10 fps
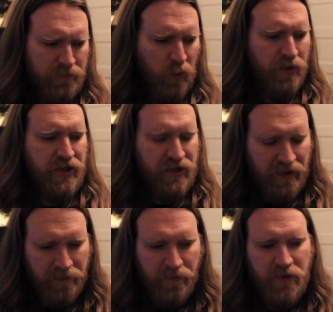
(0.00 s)
Well, just
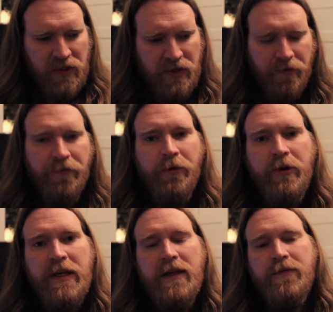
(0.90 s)
to
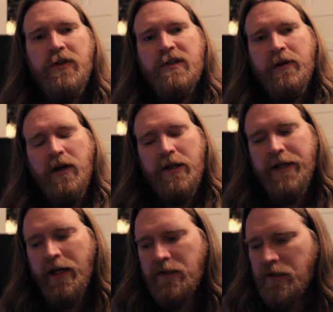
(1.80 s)
fully give you some
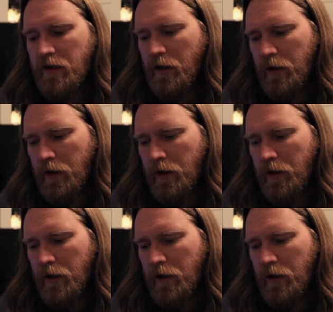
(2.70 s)
context,